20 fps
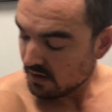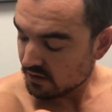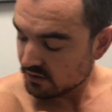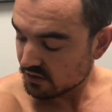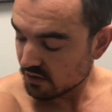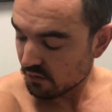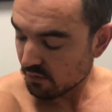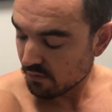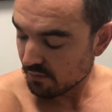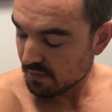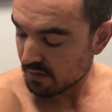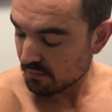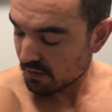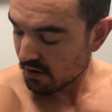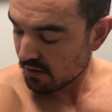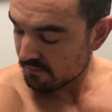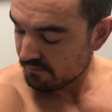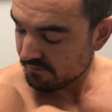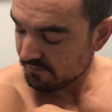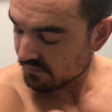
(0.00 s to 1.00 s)
So
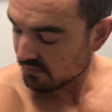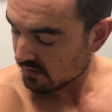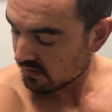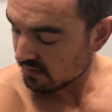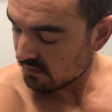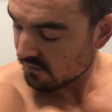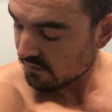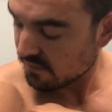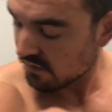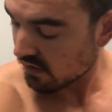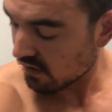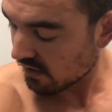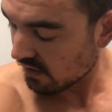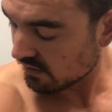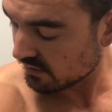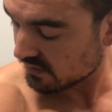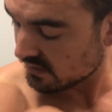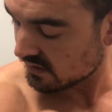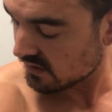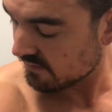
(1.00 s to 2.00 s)
remember,
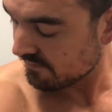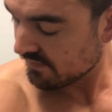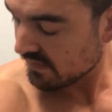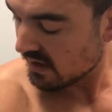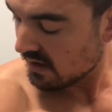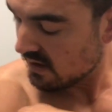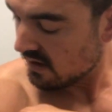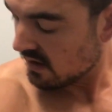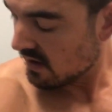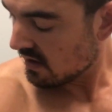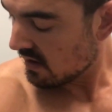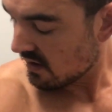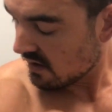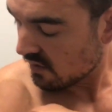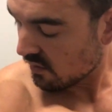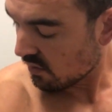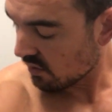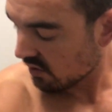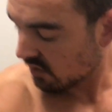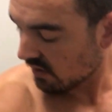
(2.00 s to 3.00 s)
first,
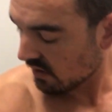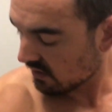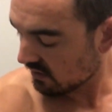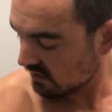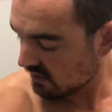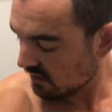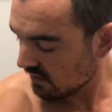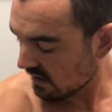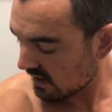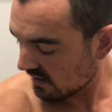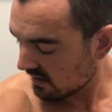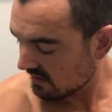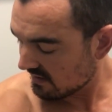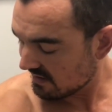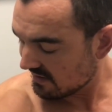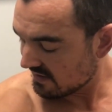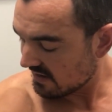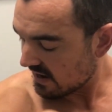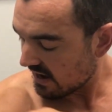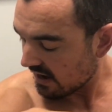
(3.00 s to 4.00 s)
we're going to kind of
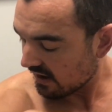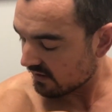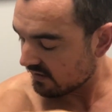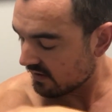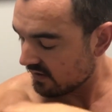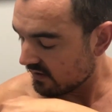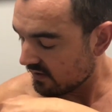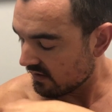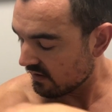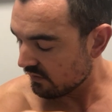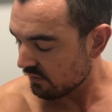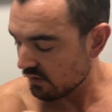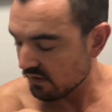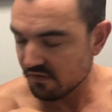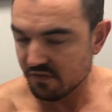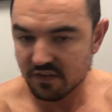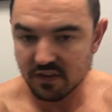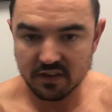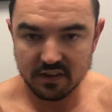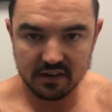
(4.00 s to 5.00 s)
detect if we
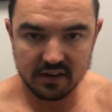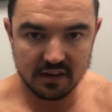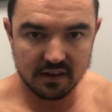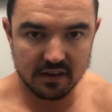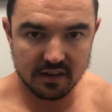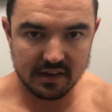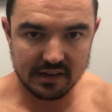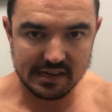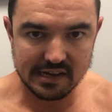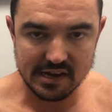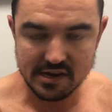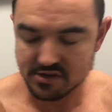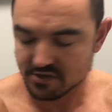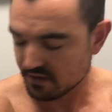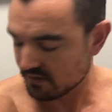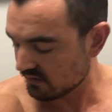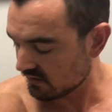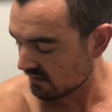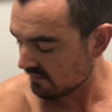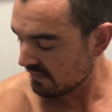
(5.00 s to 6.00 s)
feel any
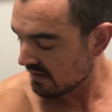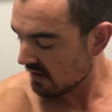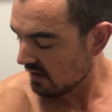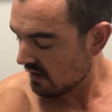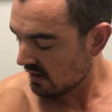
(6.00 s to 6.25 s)
adhesions.